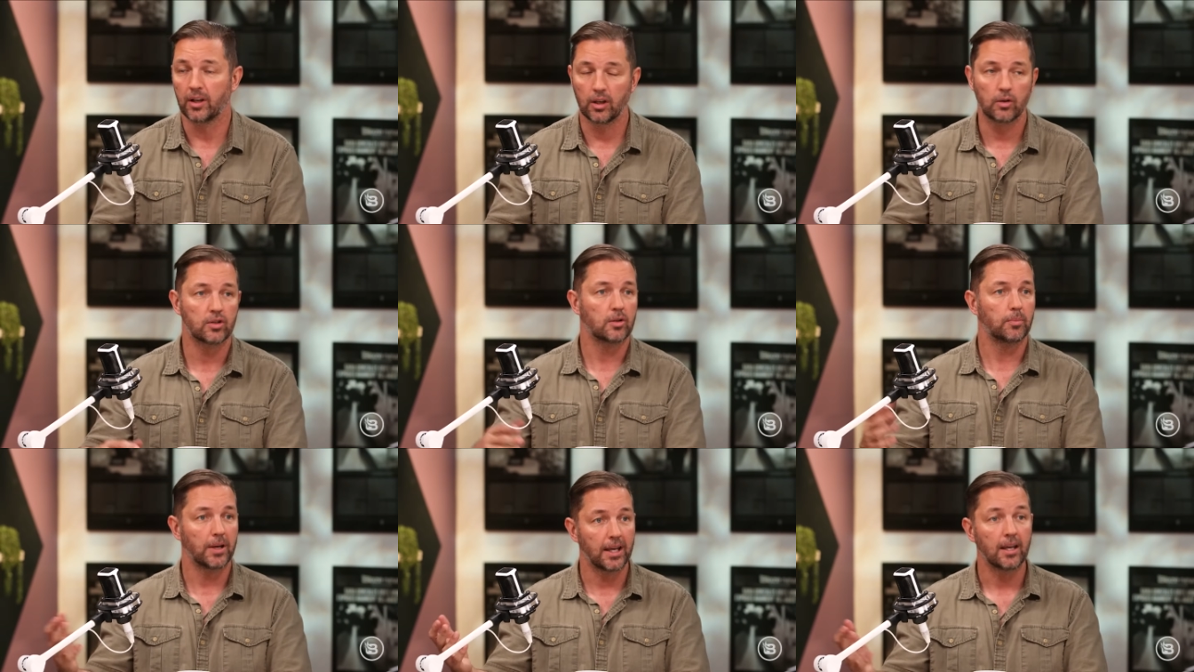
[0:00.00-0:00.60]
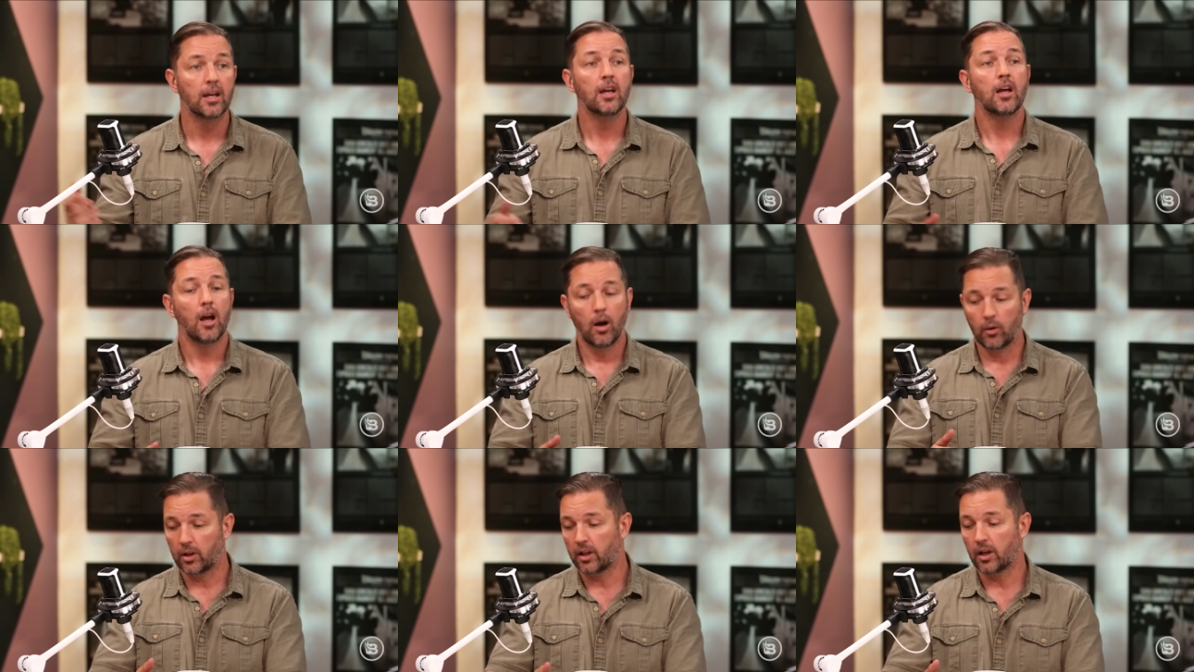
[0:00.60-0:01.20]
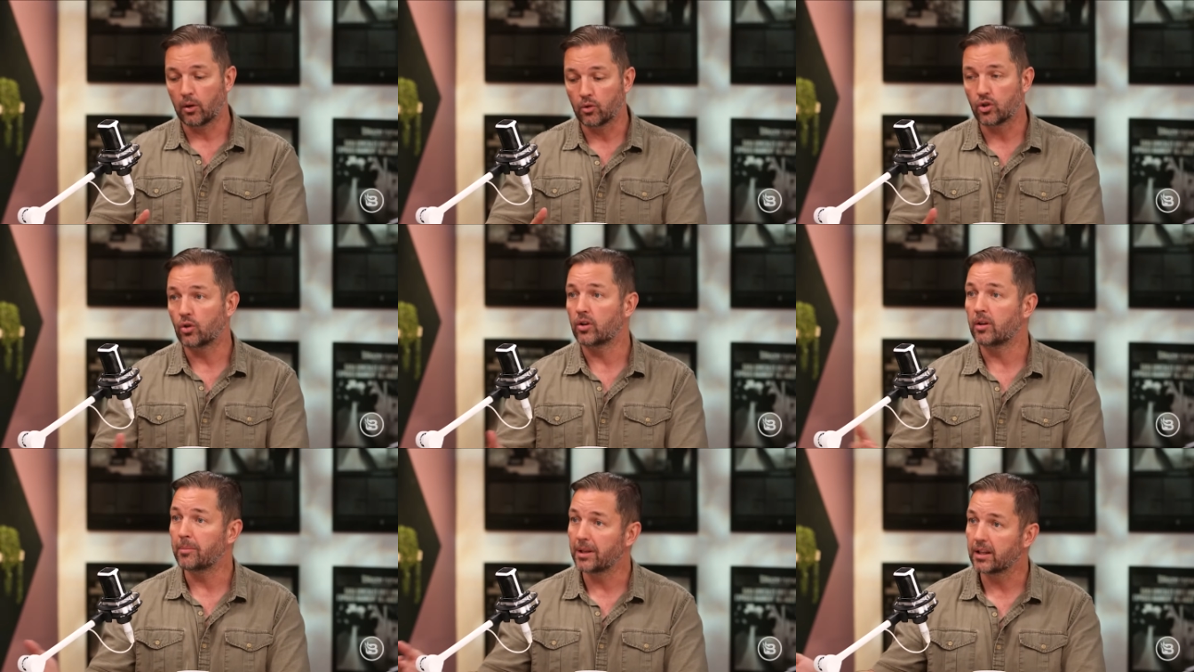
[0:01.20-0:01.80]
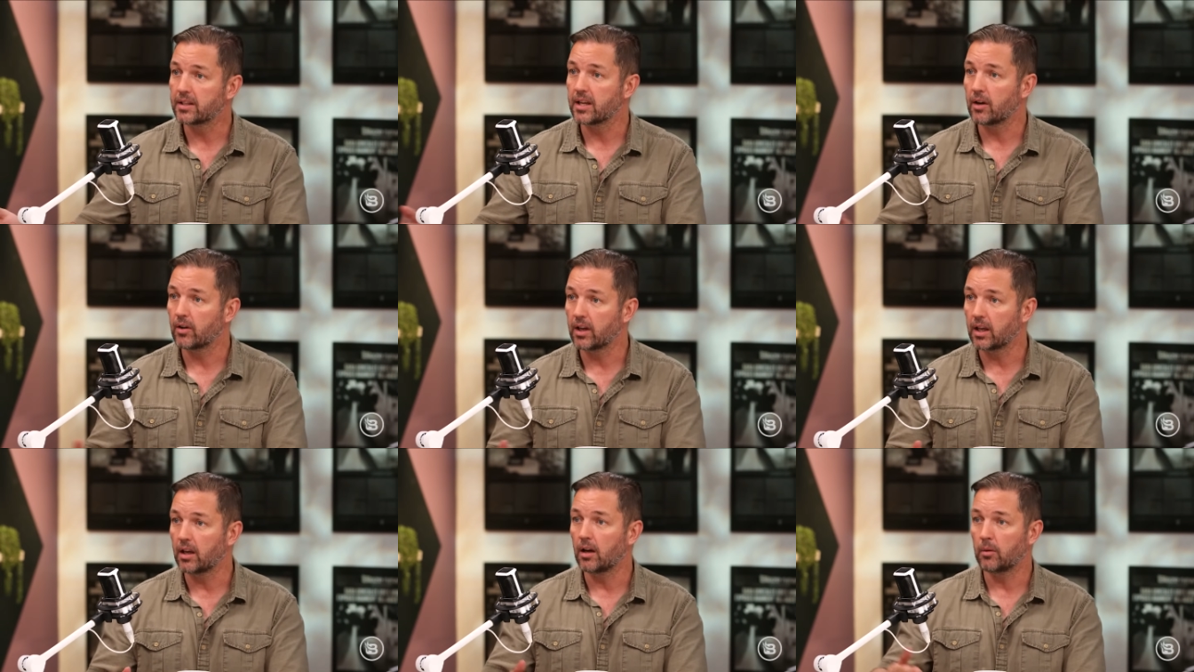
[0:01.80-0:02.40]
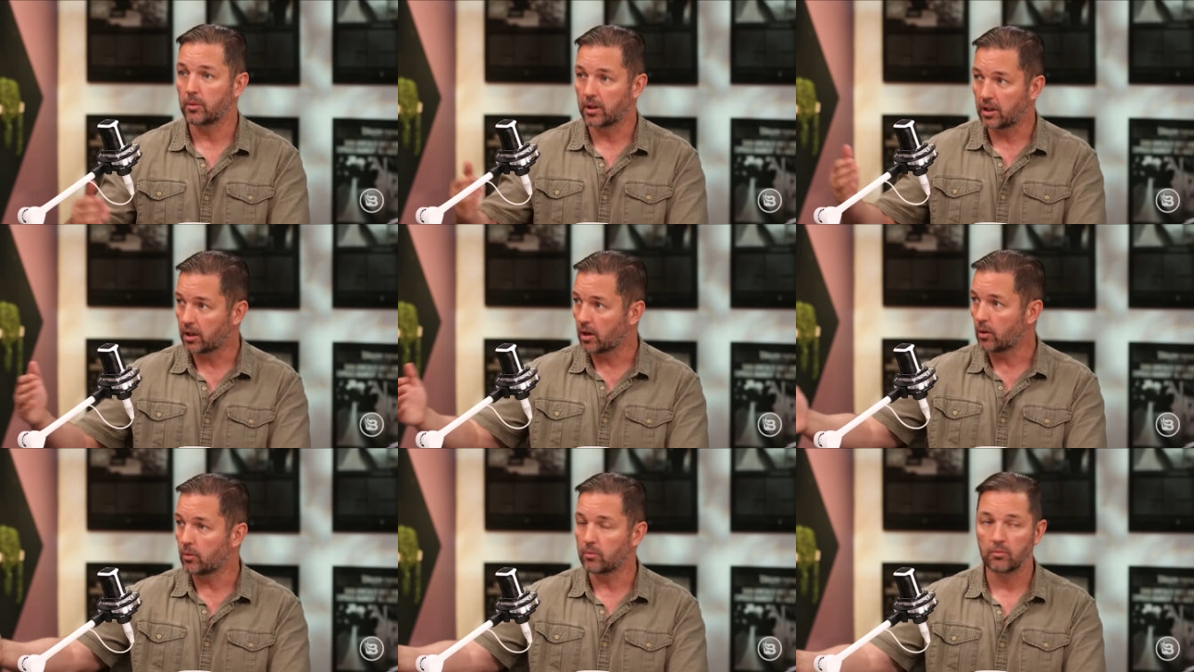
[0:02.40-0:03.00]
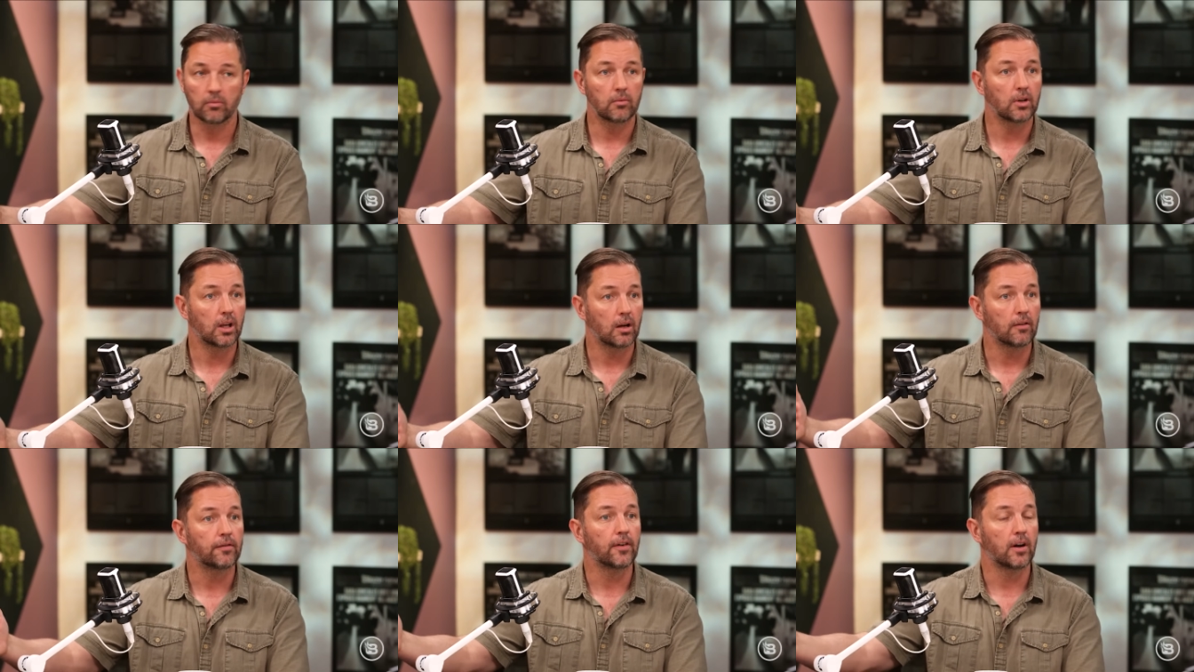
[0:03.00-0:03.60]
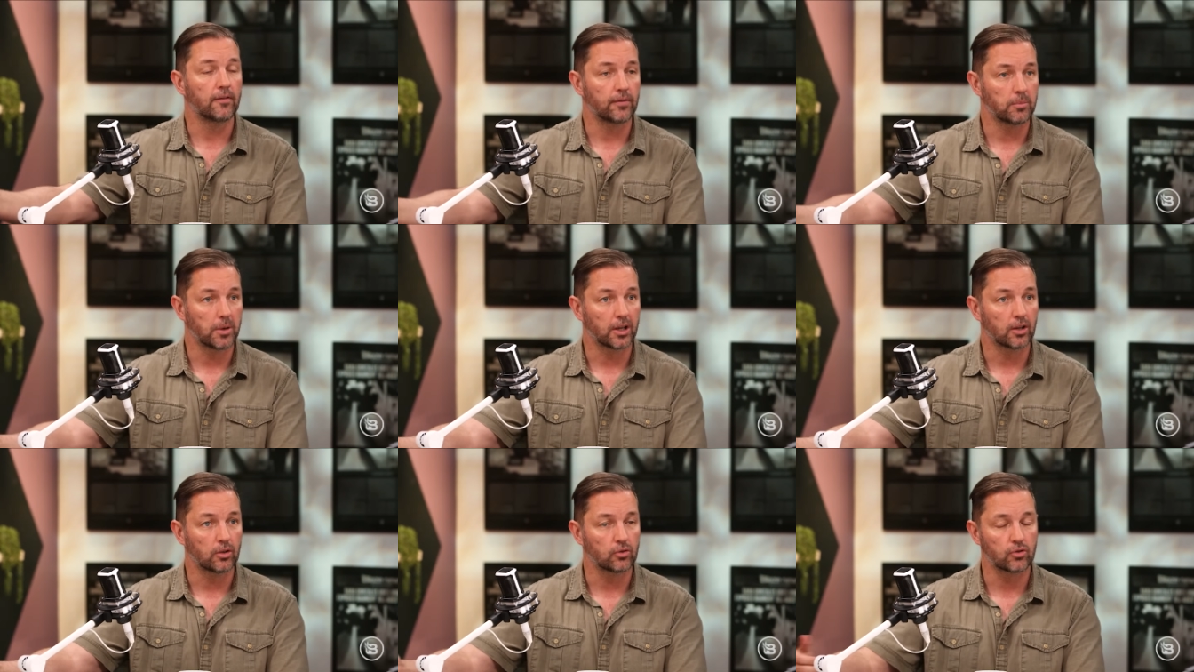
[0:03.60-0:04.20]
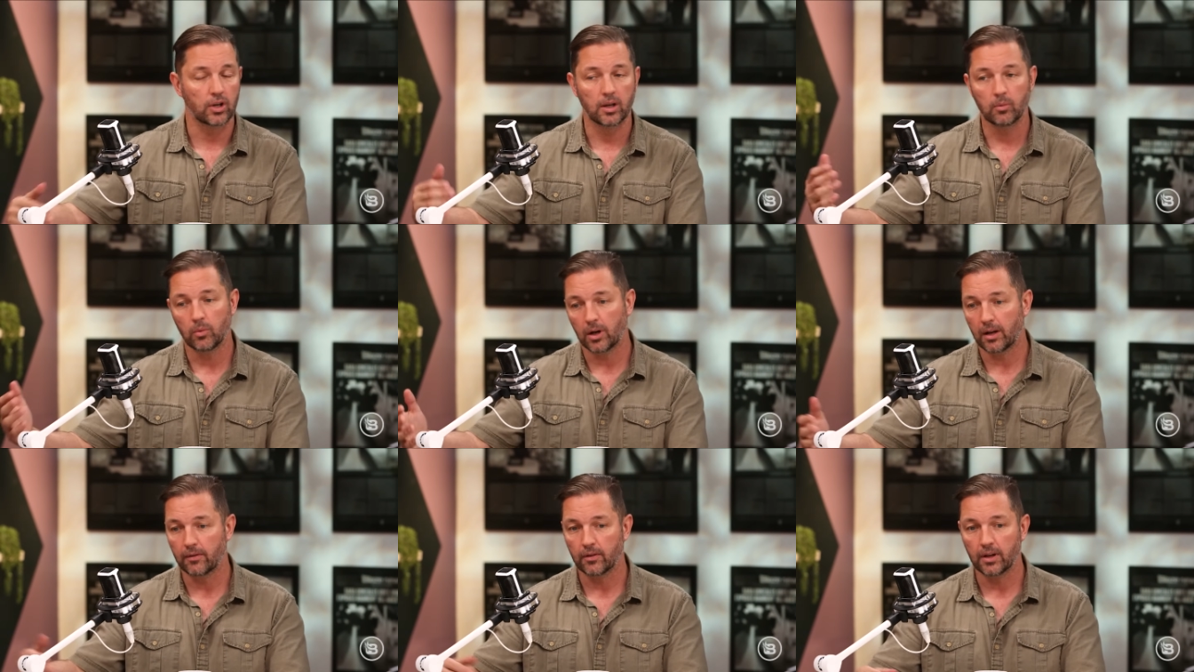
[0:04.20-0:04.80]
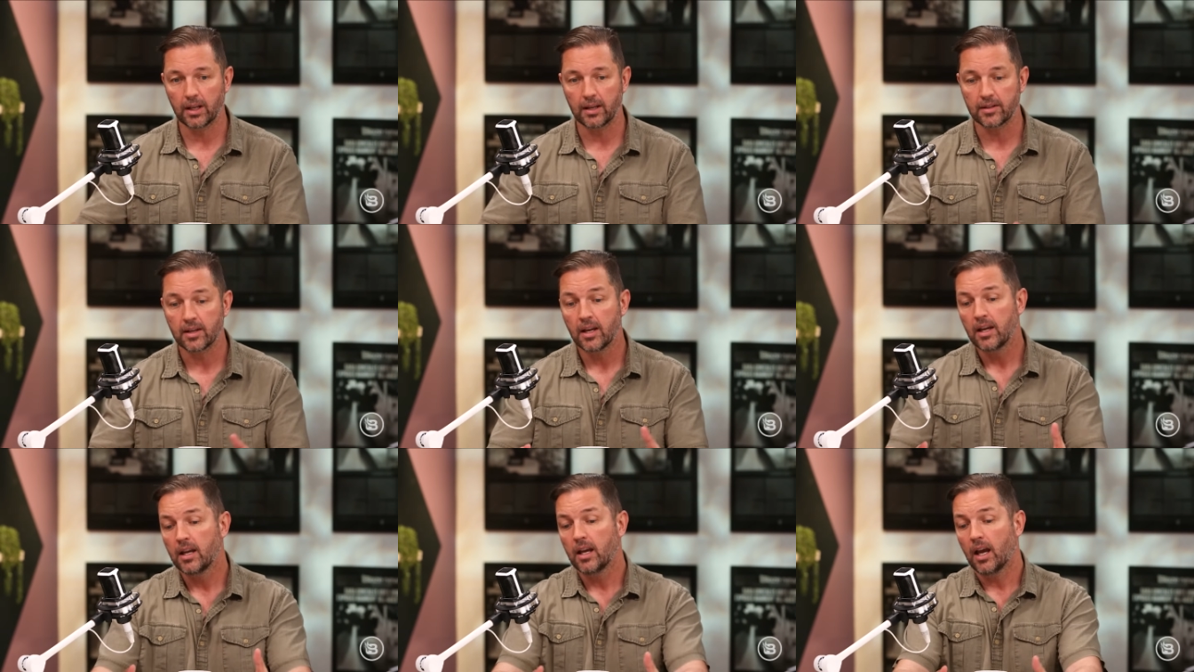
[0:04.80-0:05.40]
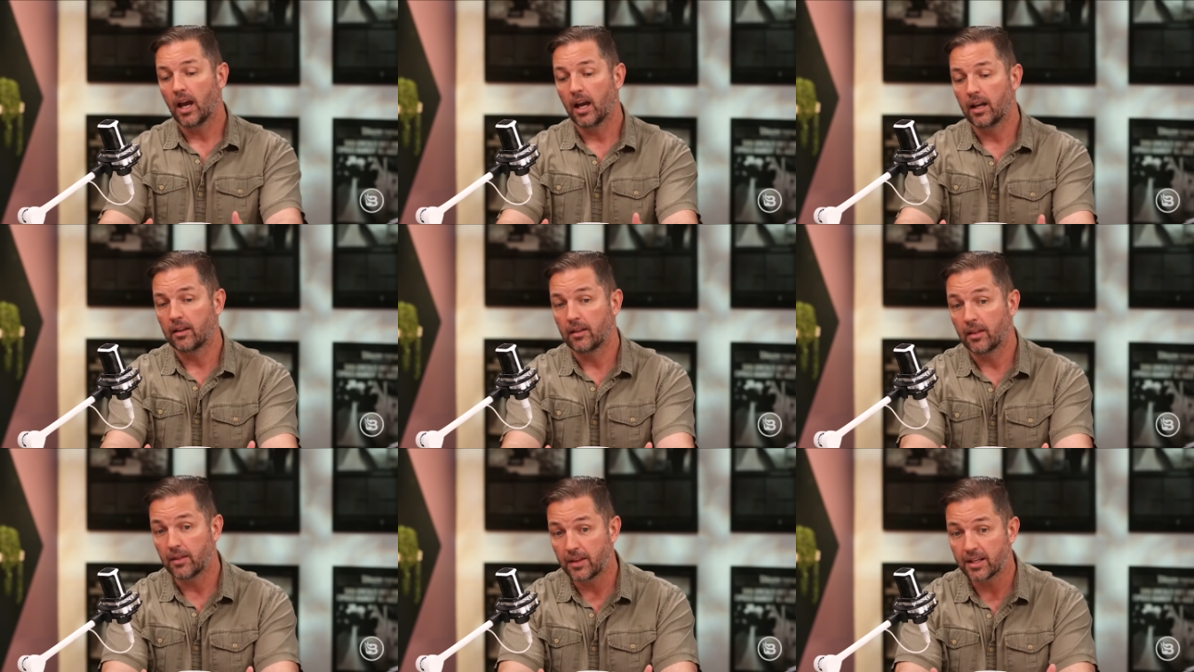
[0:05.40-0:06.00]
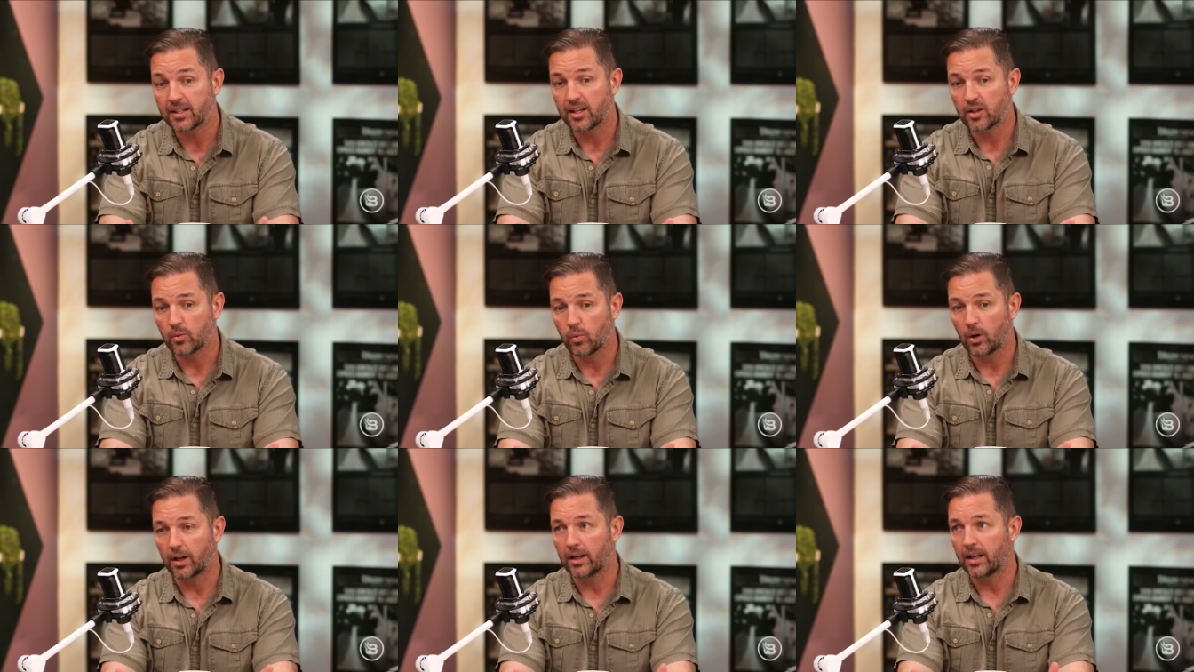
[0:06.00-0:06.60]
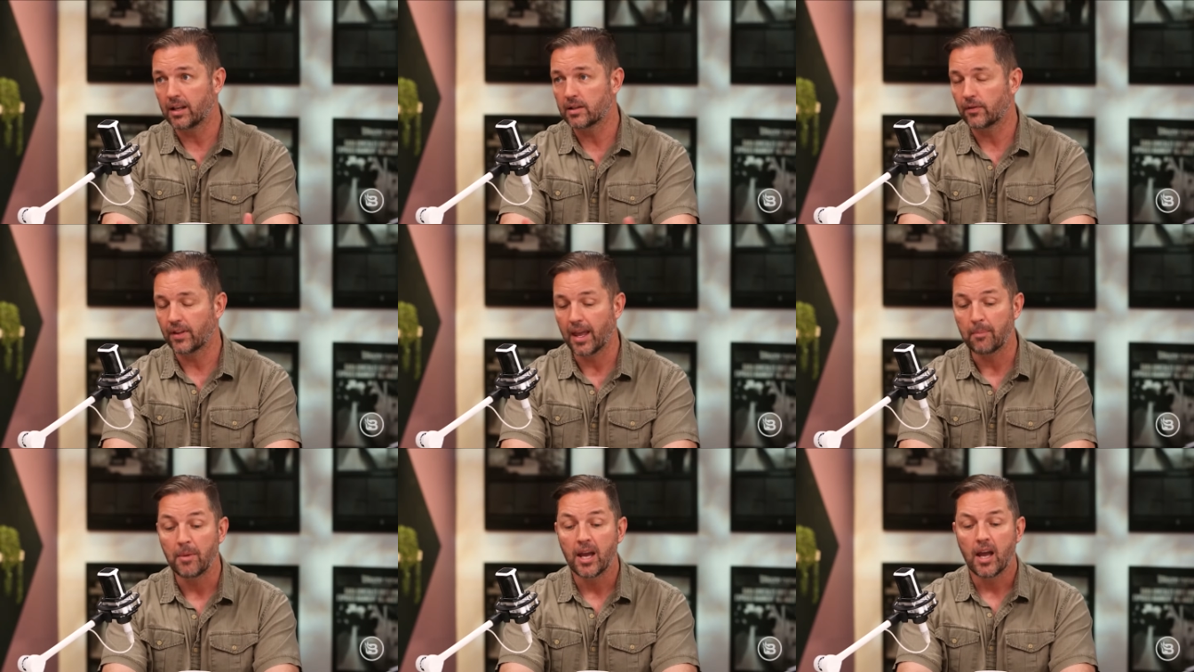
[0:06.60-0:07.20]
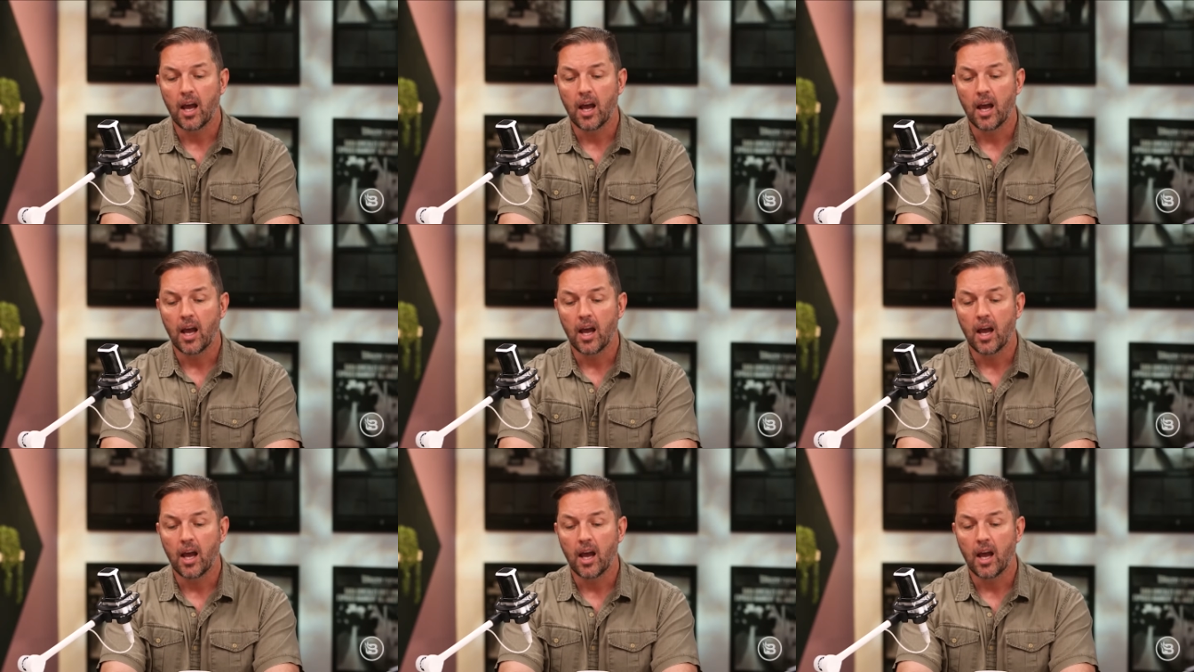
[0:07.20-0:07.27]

It used to be, I'm going to go and join the military. I'm going to go and, you know, fight for my country, whatever it is. And this is what it is for them.